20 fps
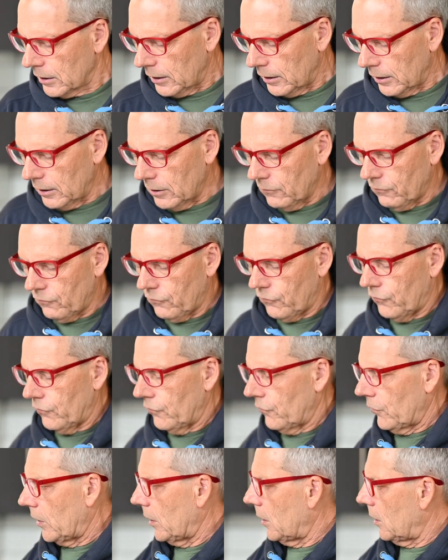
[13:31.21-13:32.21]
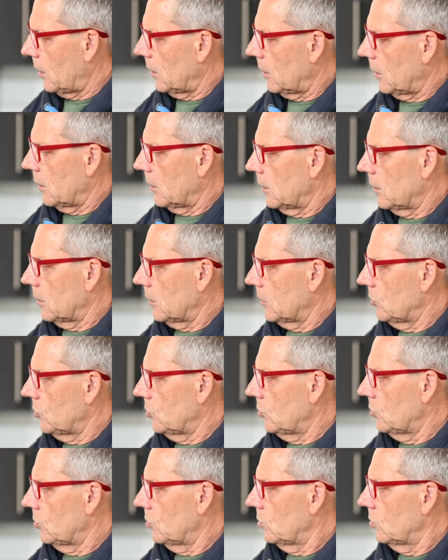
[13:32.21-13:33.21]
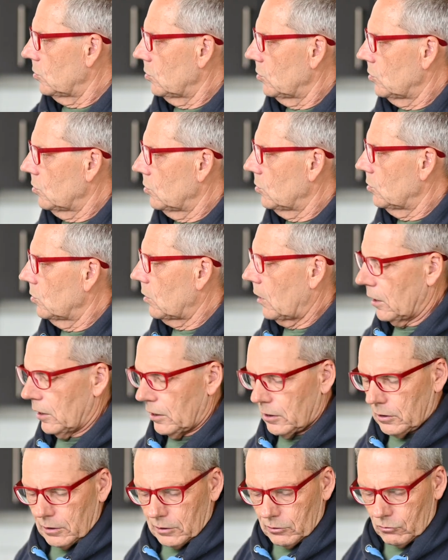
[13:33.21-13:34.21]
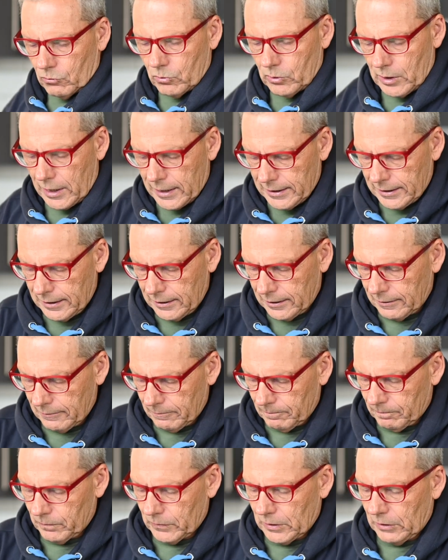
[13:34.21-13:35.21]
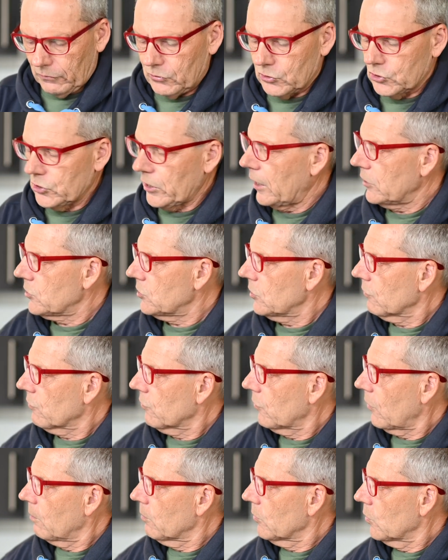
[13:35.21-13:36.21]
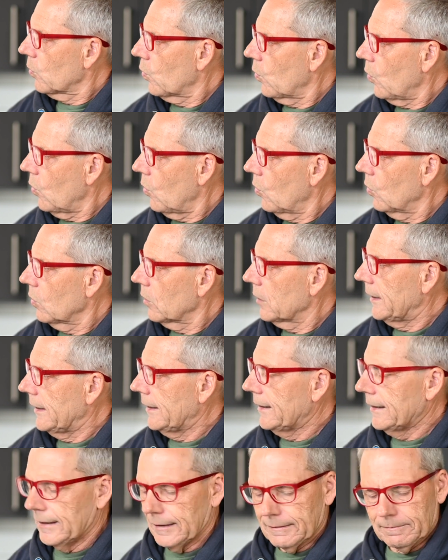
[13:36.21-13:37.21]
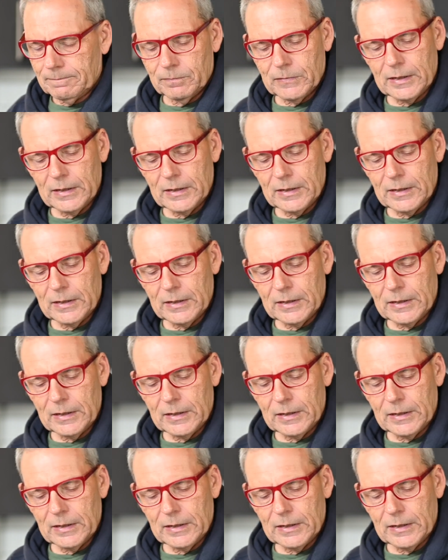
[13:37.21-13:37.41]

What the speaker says: If you are running, if you're charging from the wall here,